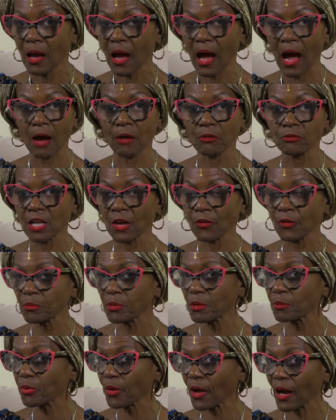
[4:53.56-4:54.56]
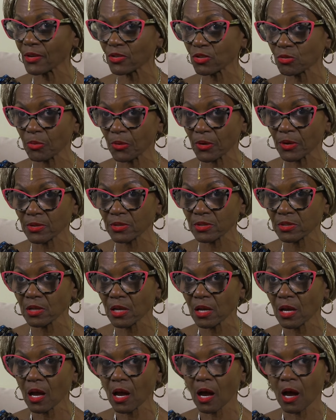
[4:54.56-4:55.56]
I'll never be prosperous.
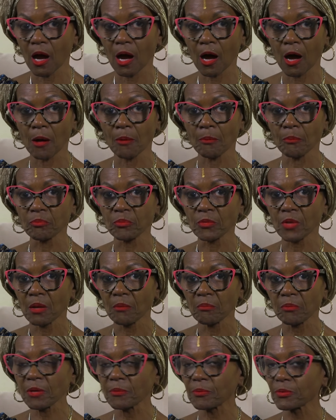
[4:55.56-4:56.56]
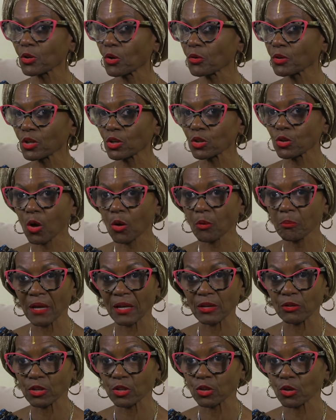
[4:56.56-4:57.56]
People don't get along with me, I
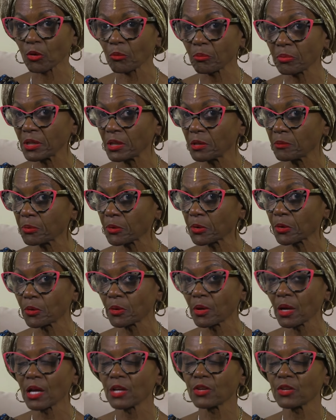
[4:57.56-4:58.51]
don't get along with people.